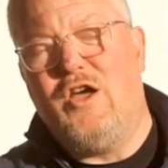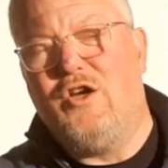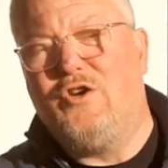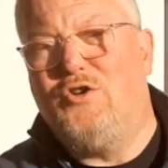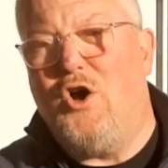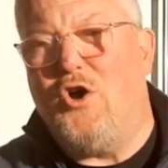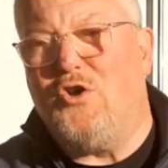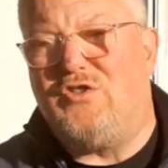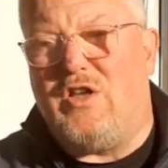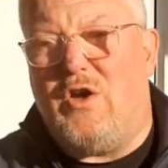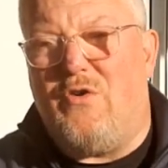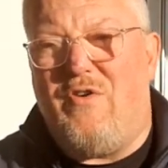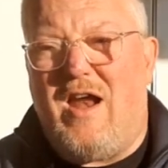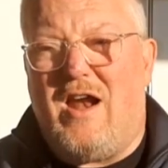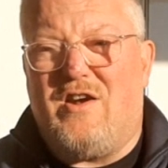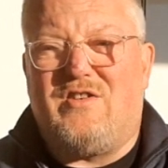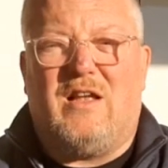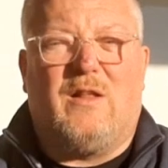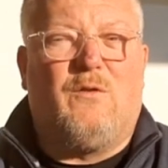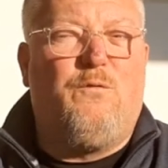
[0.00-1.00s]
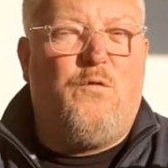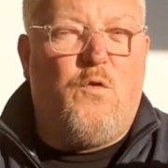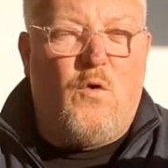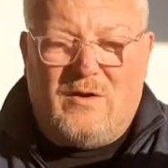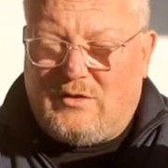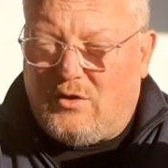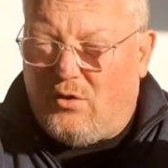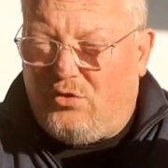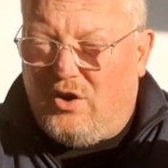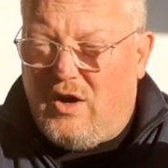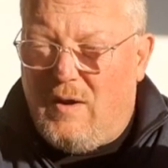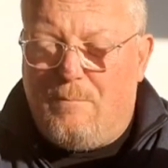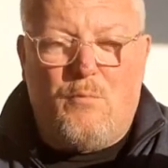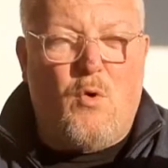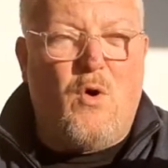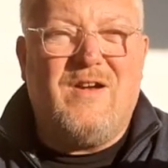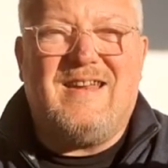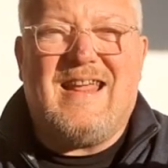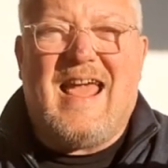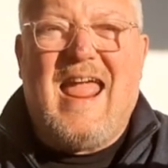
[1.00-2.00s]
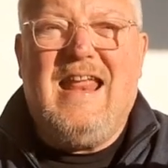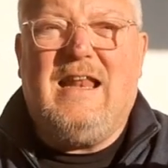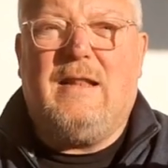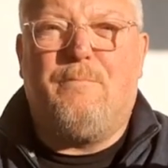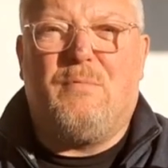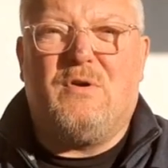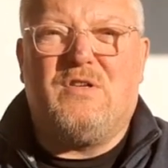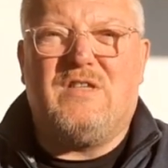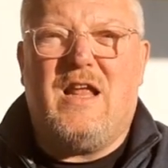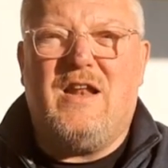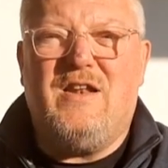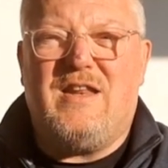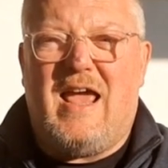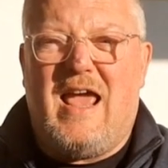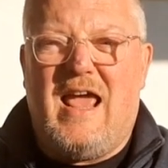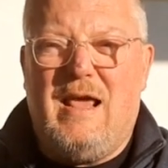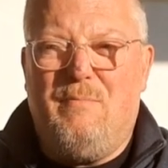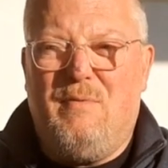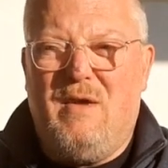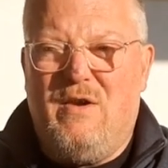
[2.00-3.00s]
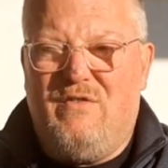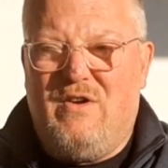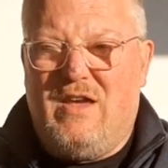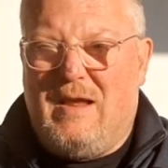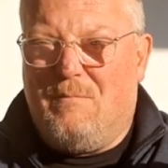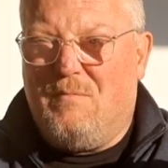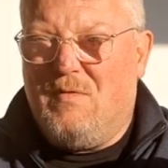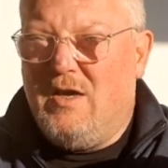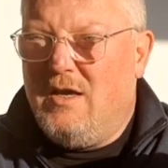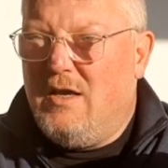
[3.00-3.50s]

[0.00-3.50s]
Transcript: Ghost and Rares at 43.8% ABV.